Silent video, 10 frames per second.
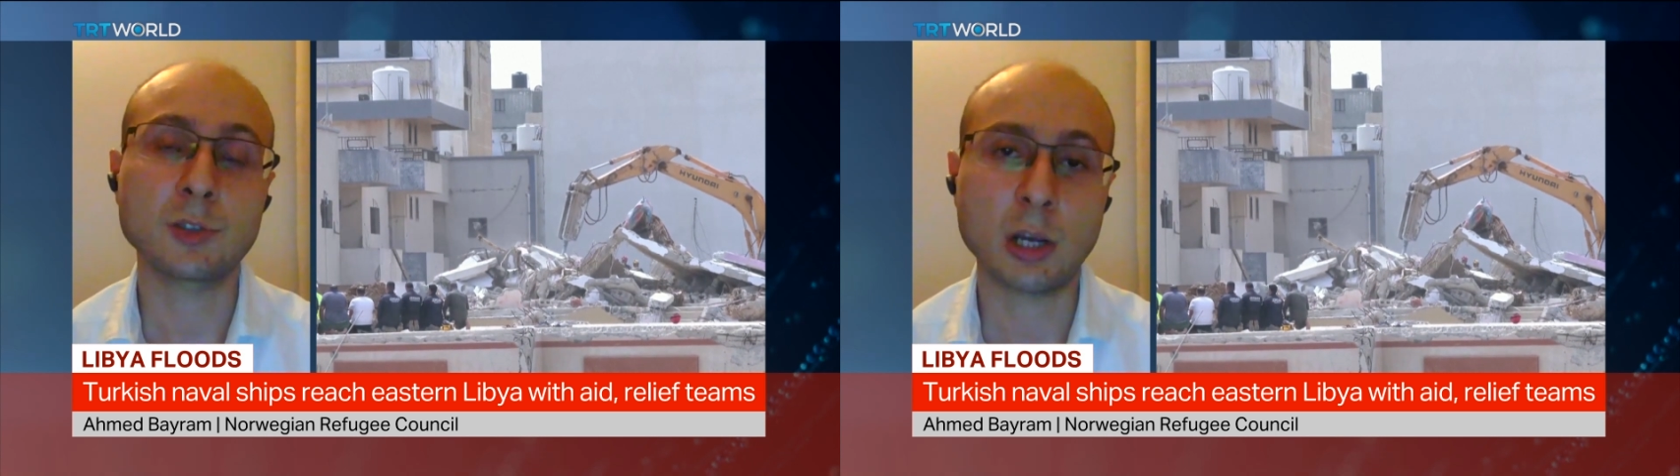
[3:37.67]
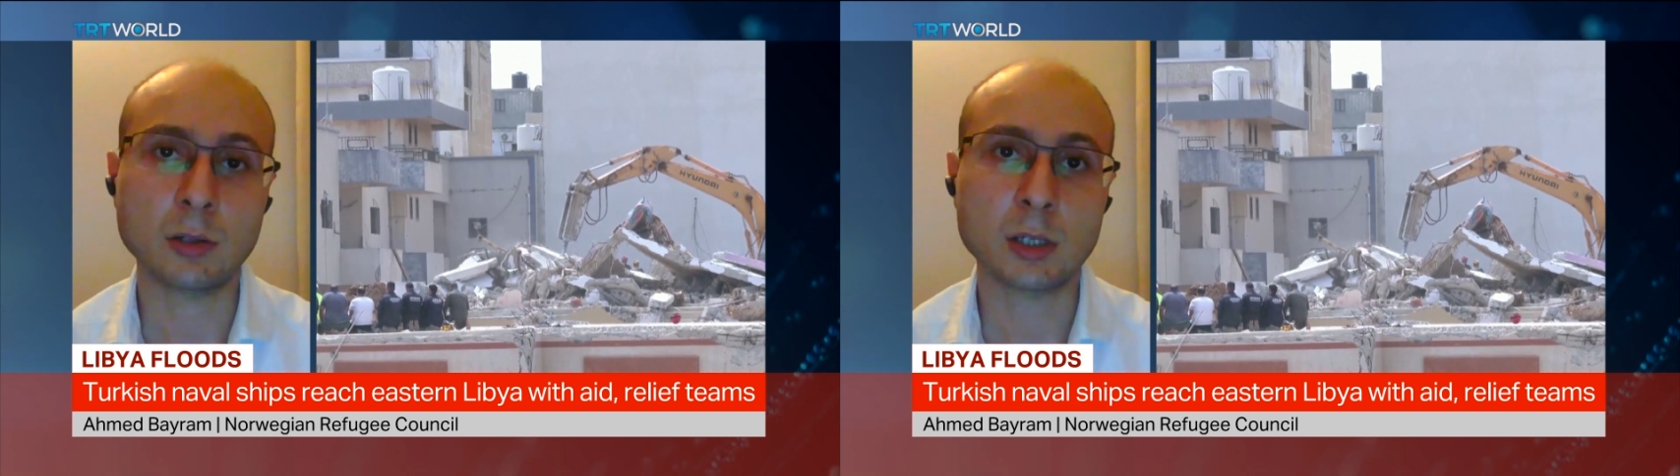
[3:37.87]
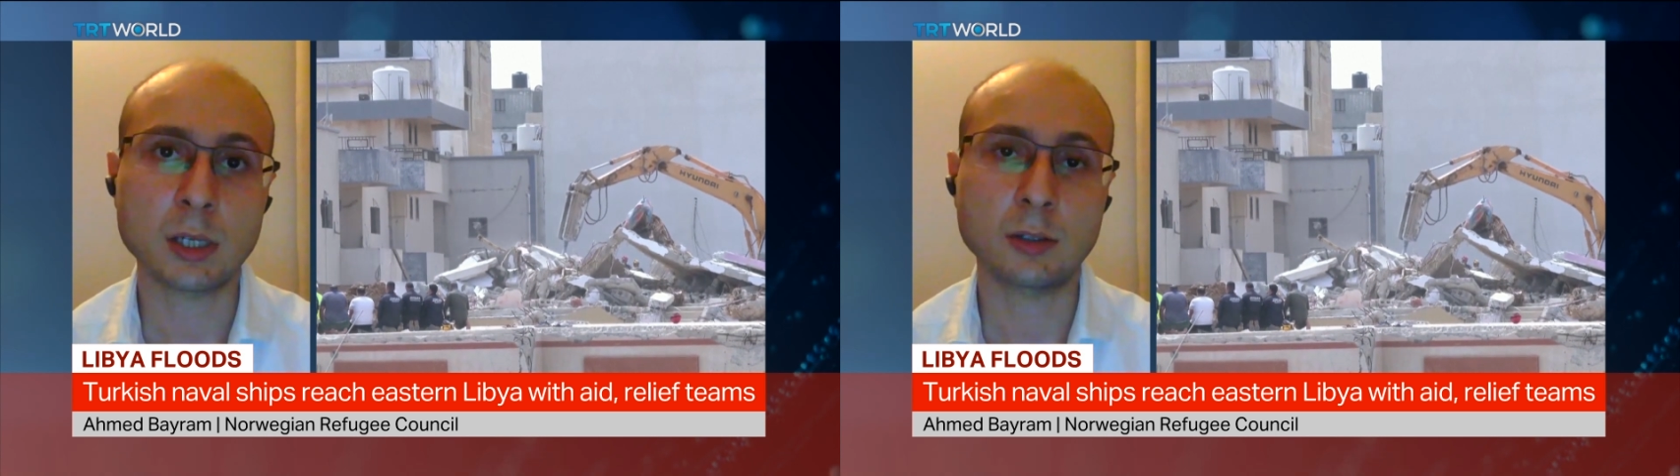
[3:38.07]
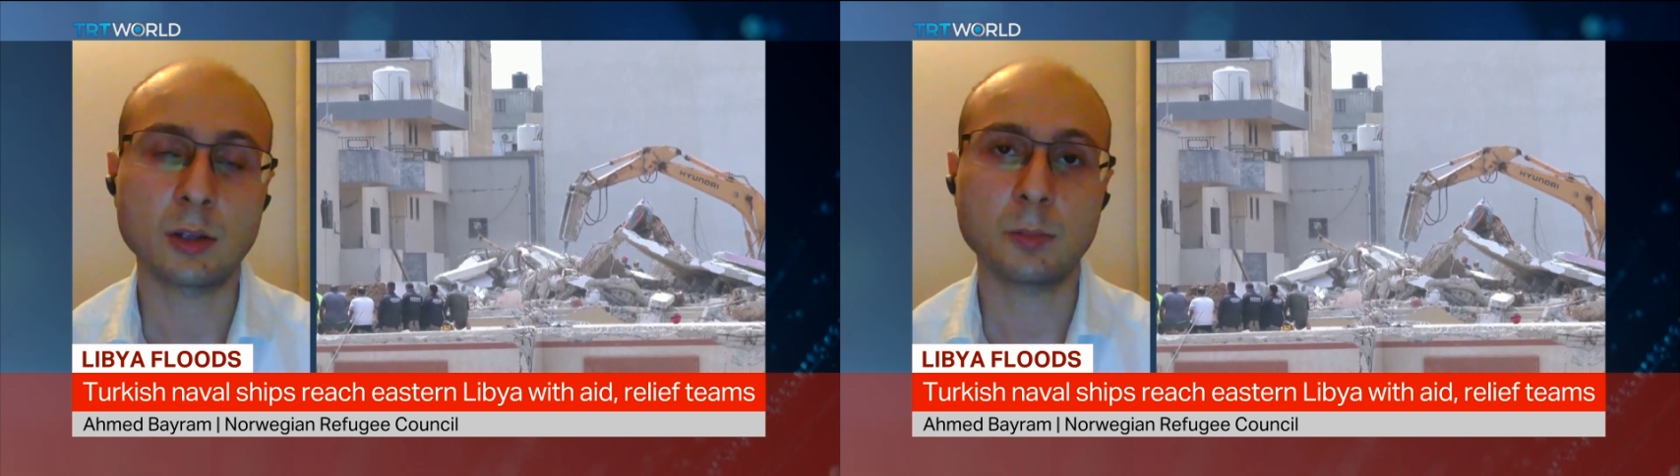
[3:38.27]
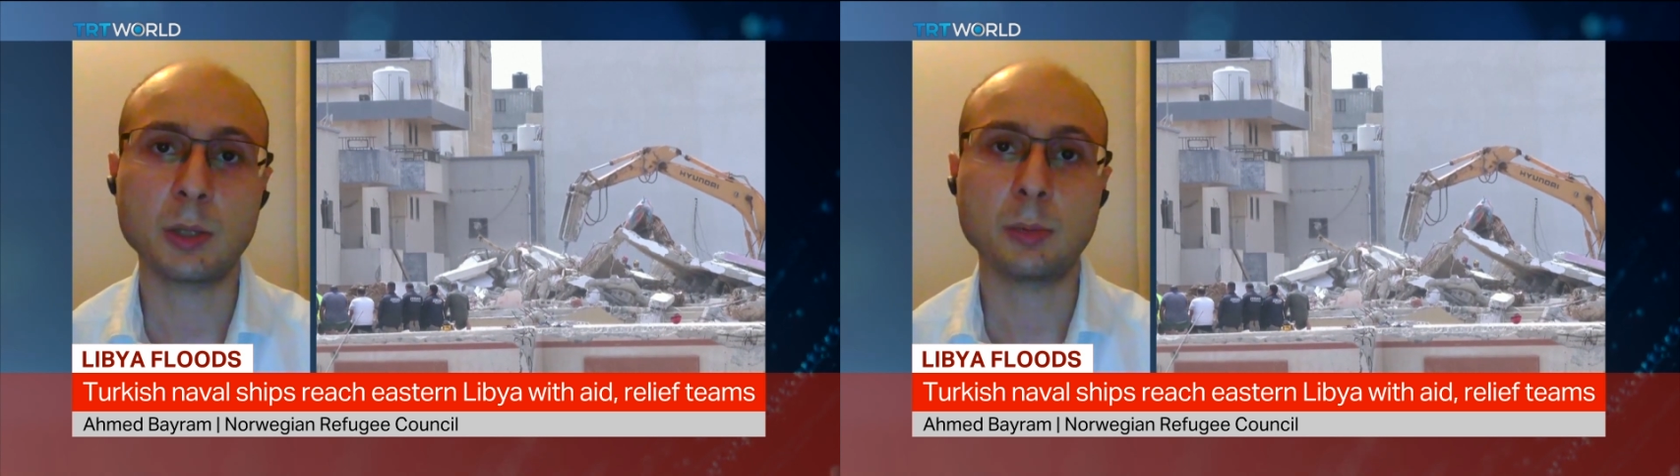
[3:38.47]
generously
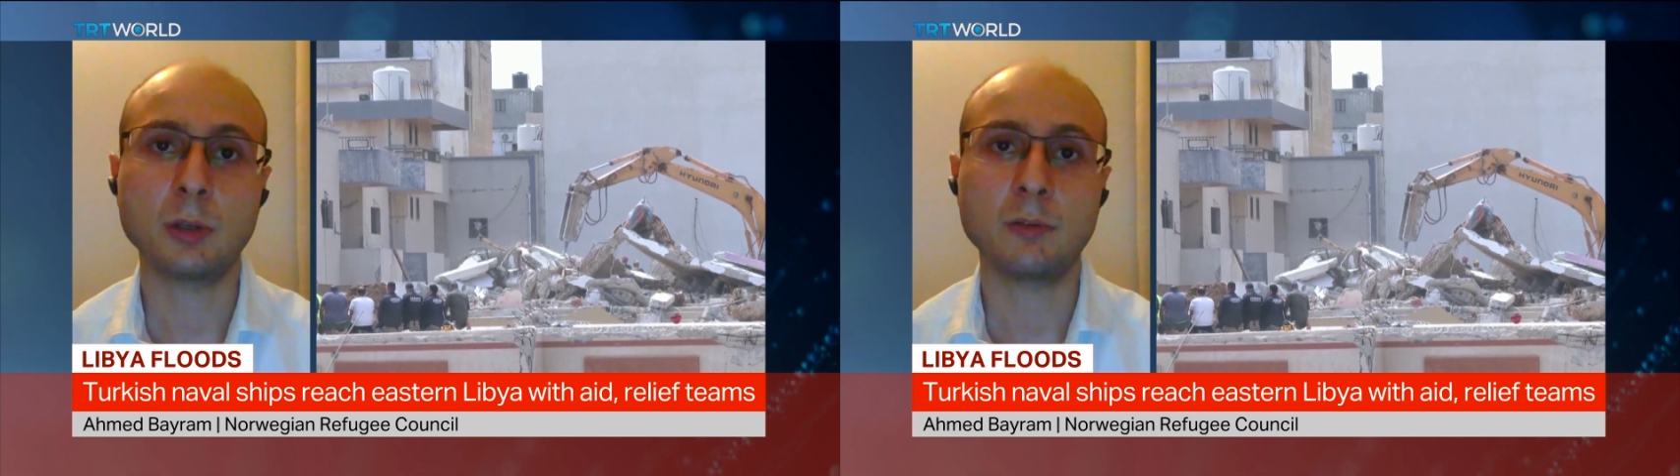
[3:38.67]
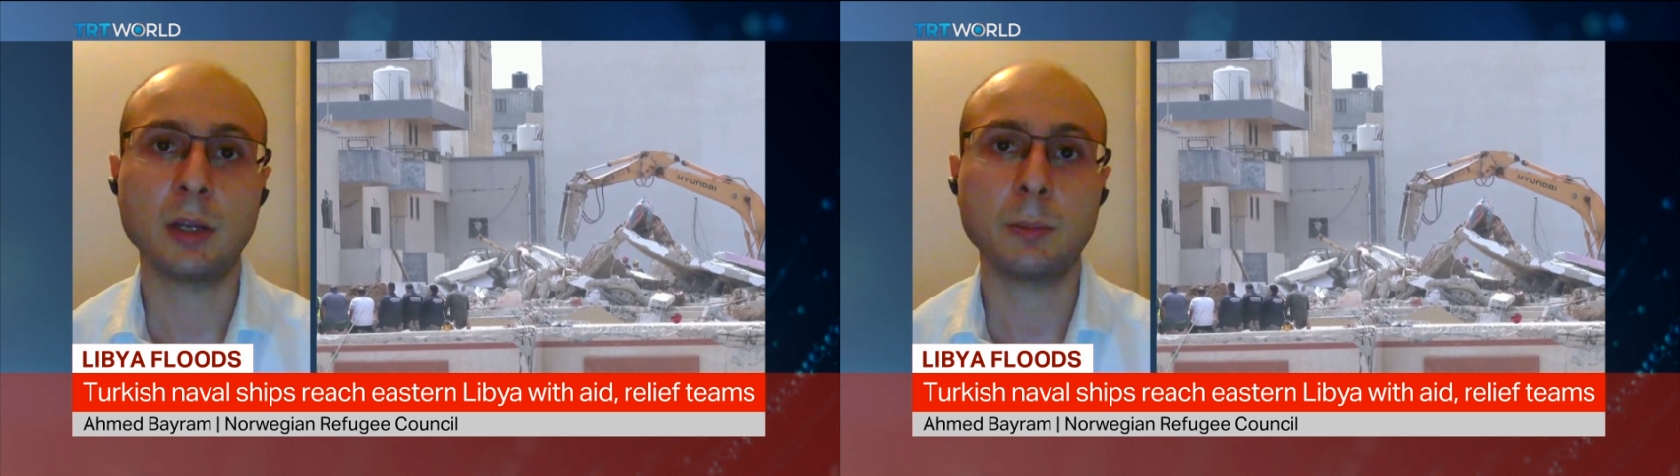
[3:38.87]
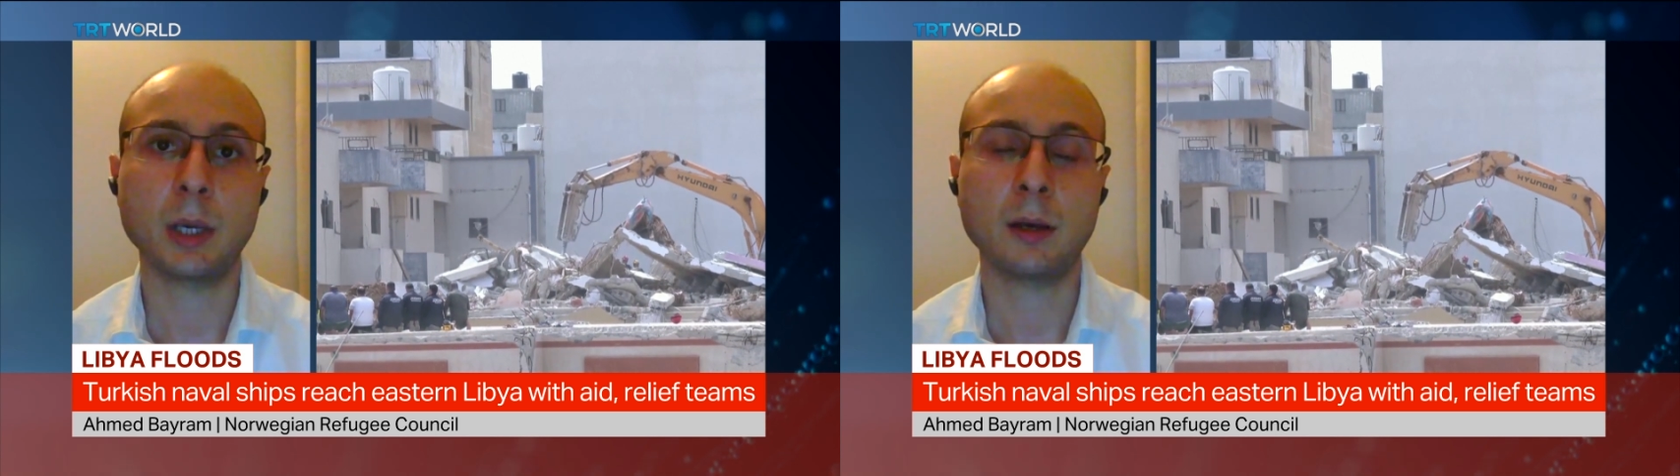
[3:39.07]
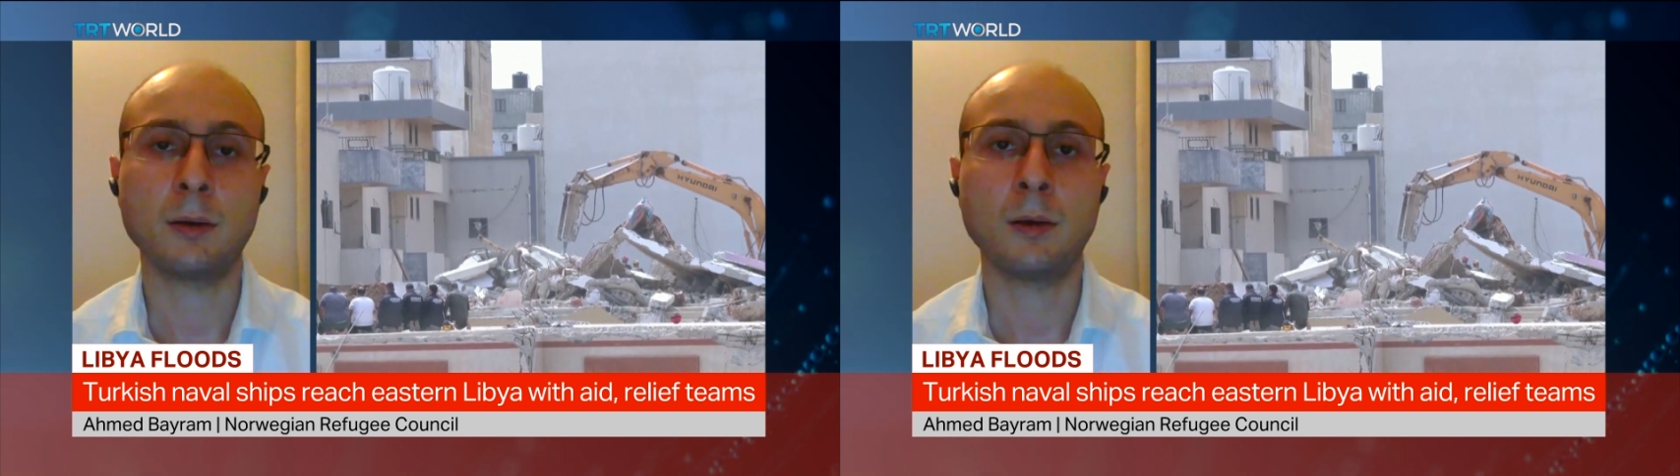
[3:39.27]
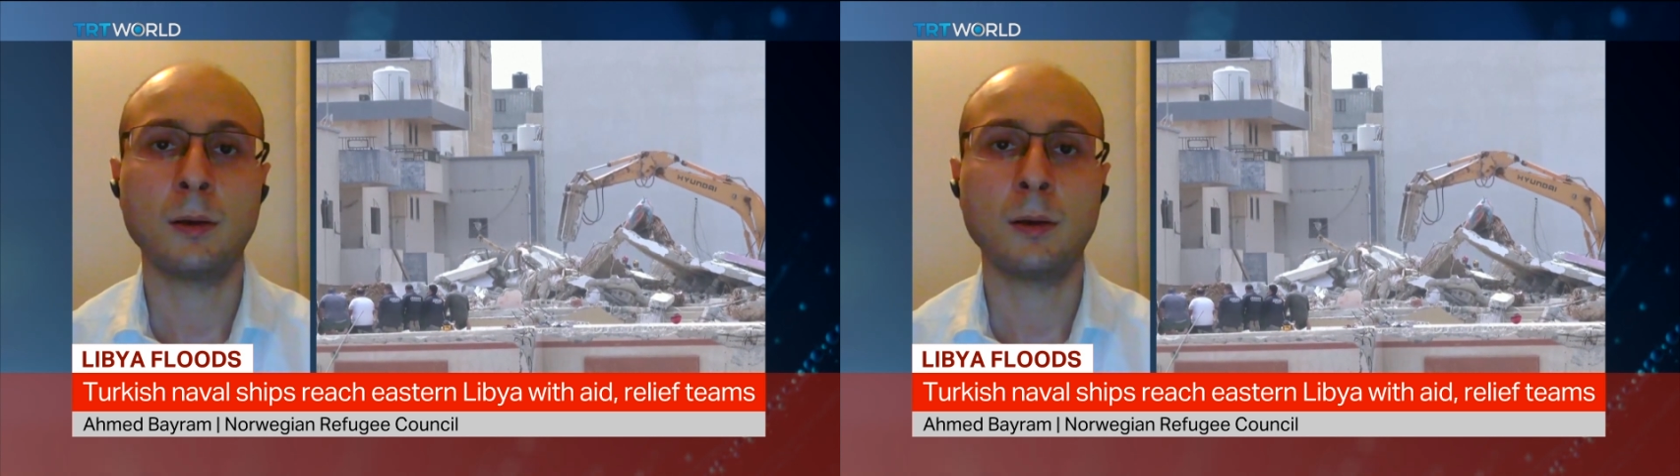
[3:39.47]
to the people of Libya.